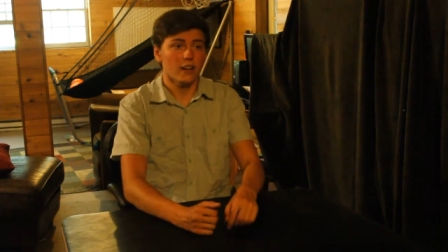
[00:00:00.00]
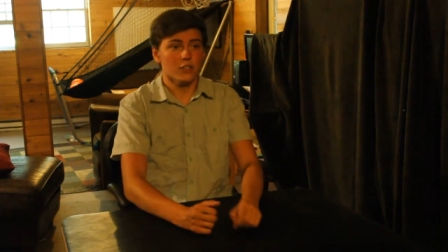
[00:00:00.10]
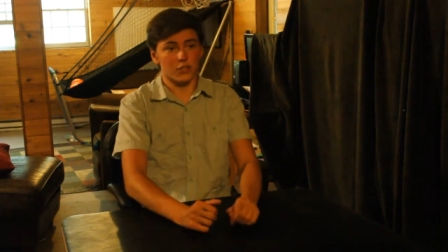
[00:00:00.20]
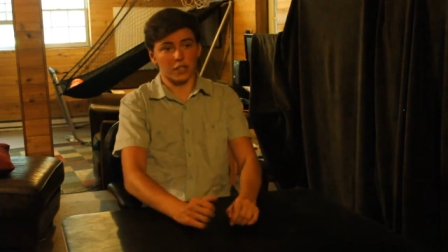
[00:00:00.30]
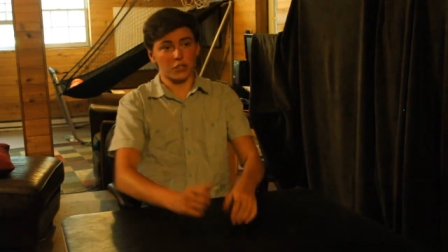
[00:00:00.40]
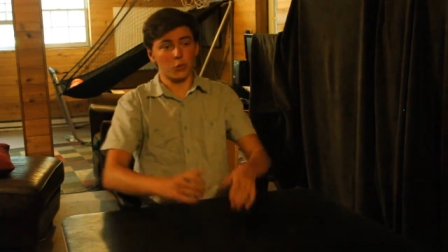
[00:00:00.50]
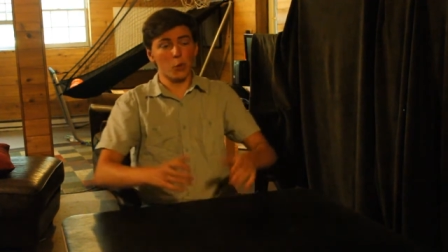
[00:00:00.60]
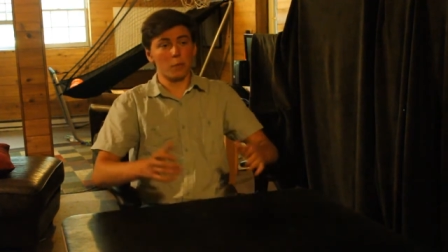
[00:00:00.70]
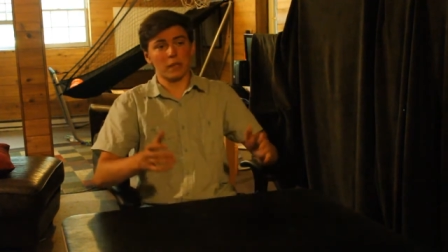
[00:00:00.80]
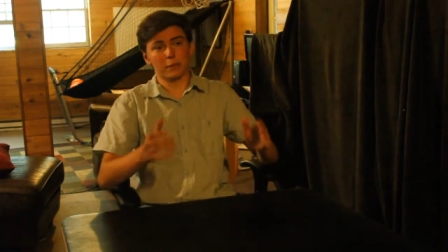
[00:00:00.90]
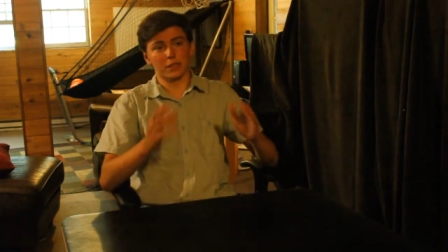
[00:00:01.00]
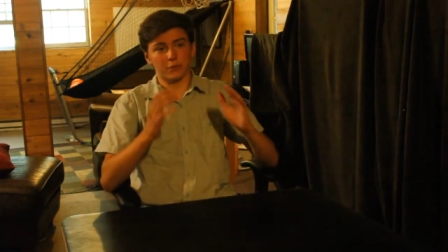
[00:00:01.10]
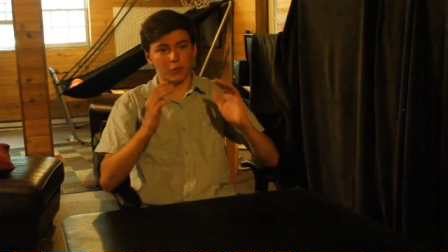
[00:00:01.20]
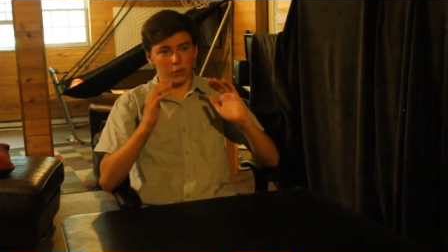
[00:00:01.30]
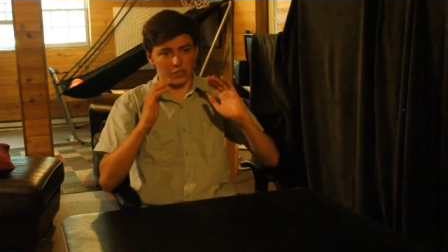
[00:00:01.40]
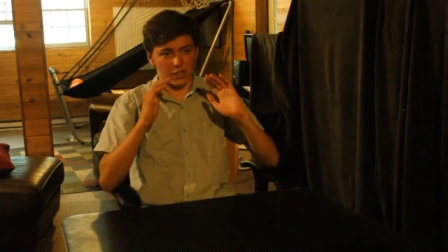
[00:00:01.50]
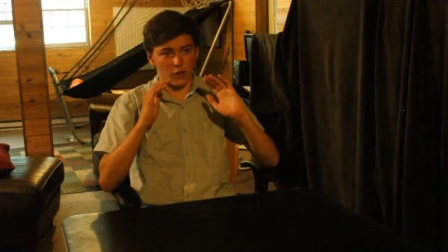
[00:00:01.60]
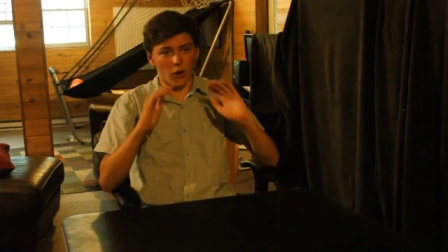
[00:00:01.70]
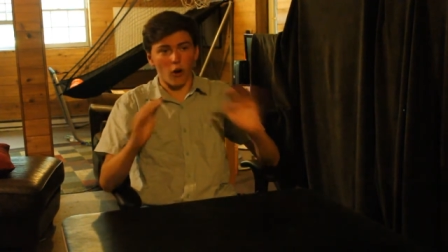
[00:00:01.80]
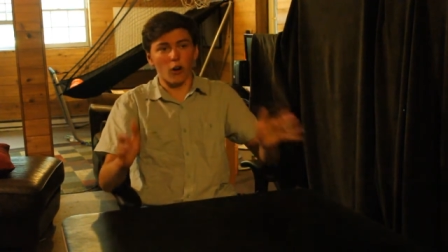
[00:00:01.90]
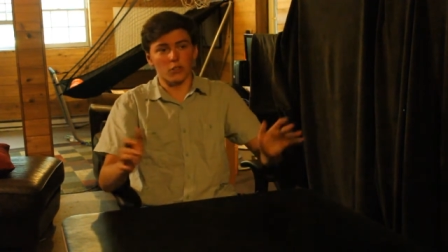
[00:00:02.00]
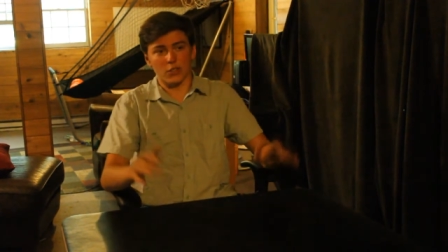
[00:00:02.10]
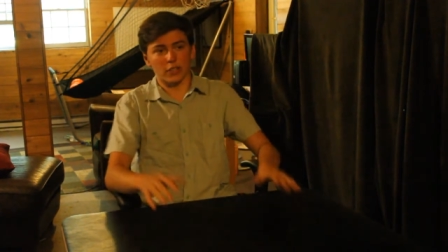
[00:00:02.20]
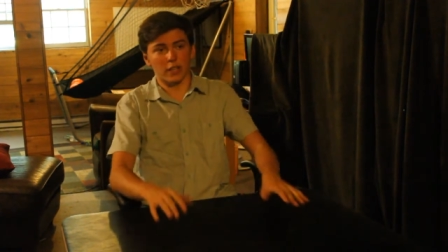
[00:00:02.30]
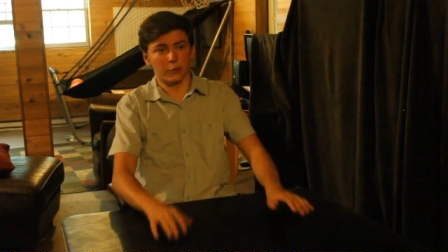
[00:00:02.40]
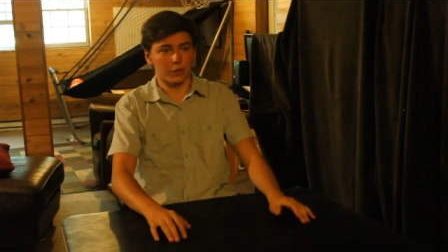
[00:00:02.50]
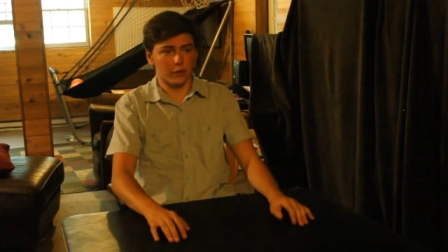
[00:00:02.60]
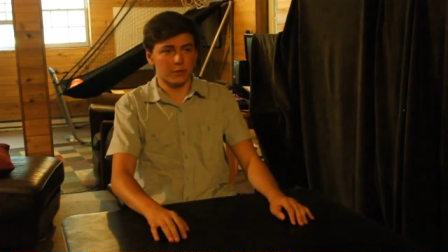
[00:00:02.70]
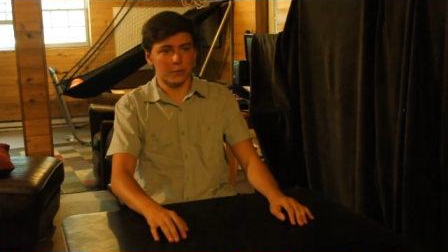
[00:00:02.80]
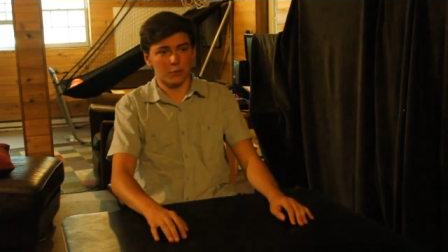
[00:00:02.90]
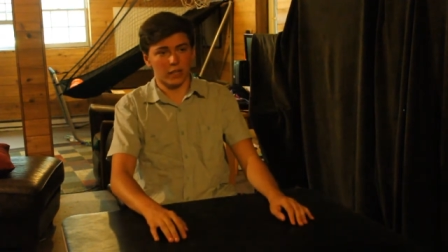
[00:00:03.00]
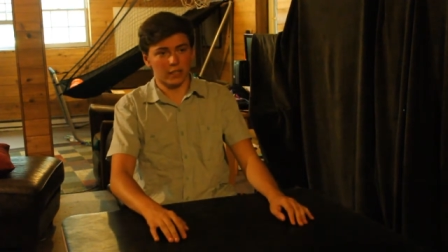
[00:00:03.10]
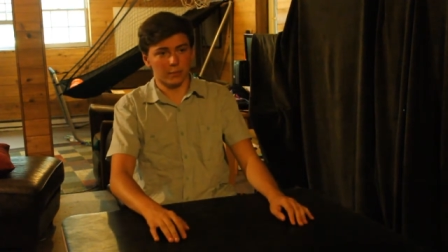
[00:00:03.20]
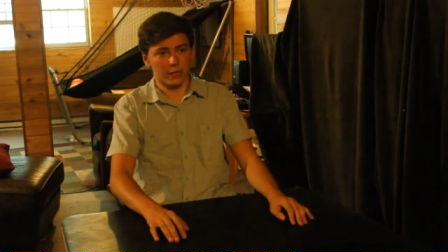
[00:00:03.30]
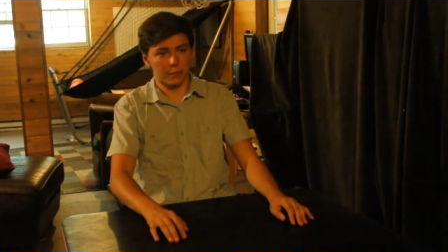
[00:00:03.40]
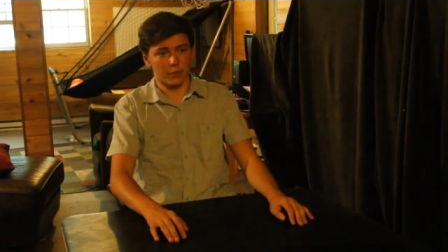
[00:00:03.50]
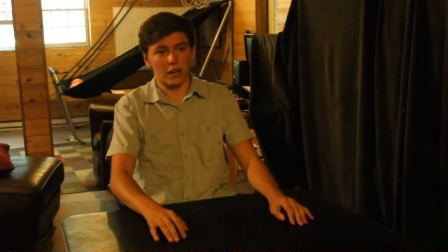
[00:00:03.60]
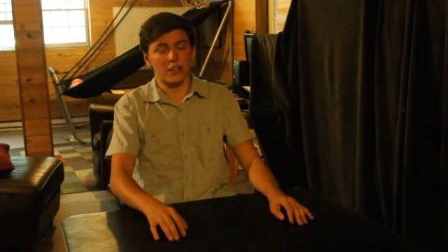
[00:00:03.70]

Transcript: so that you won't be able to focus at all tonight when you have to be writing the paper,